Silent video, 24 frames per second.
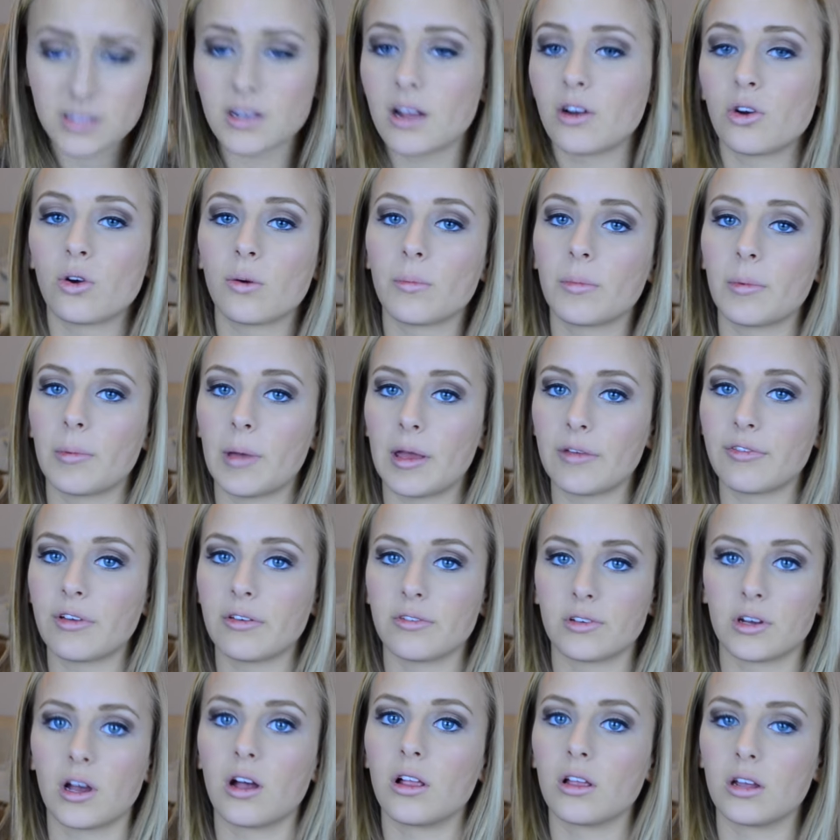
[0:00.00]
not normally my
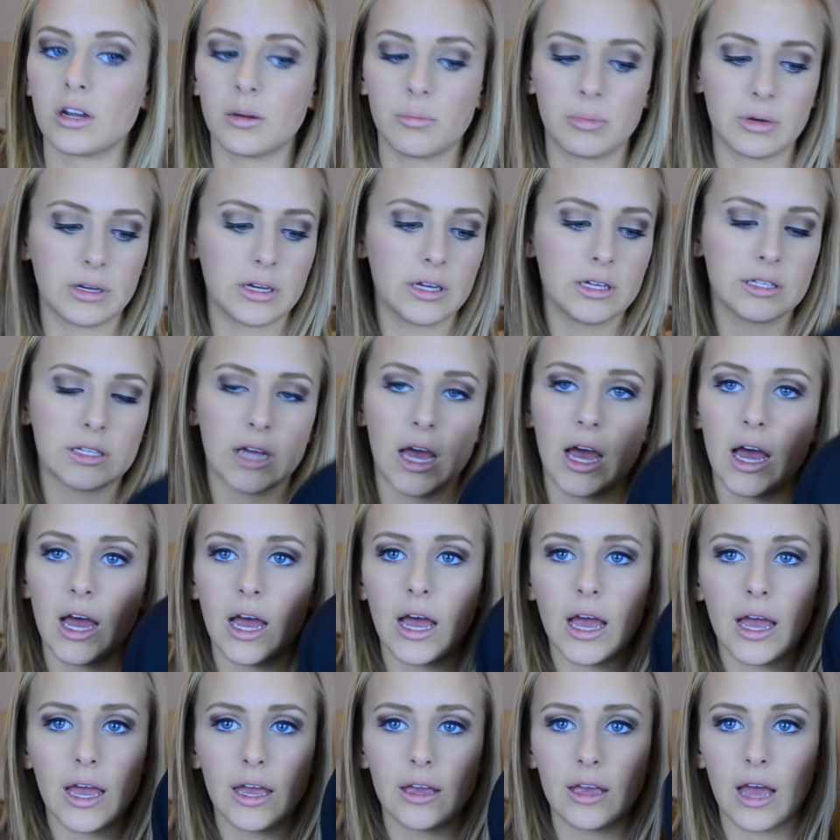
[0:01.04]
favorite color, but
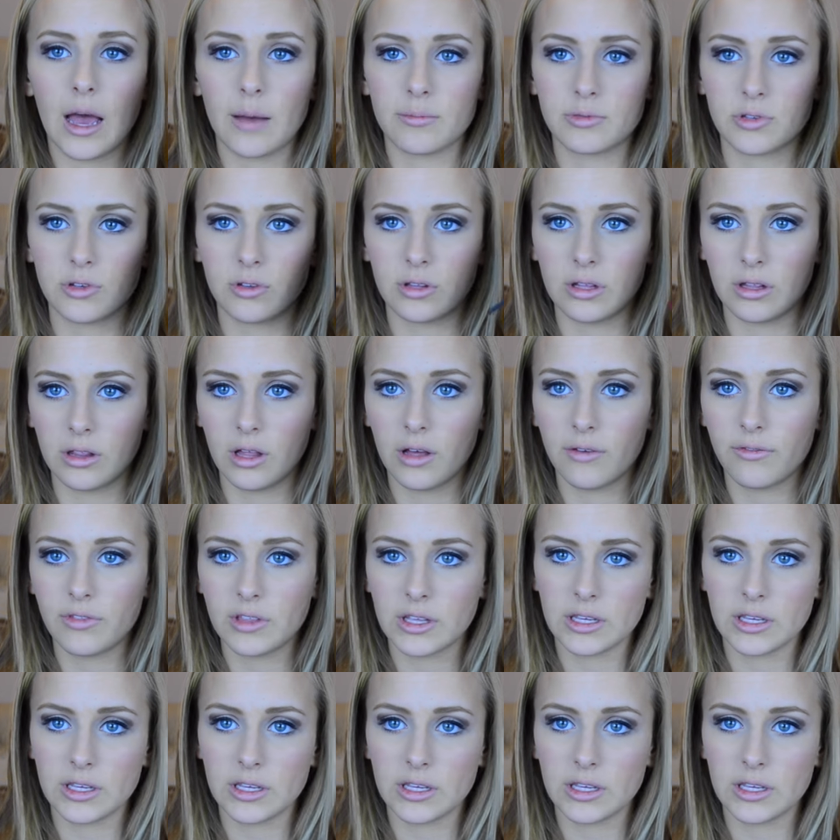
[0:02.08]
I absolutely love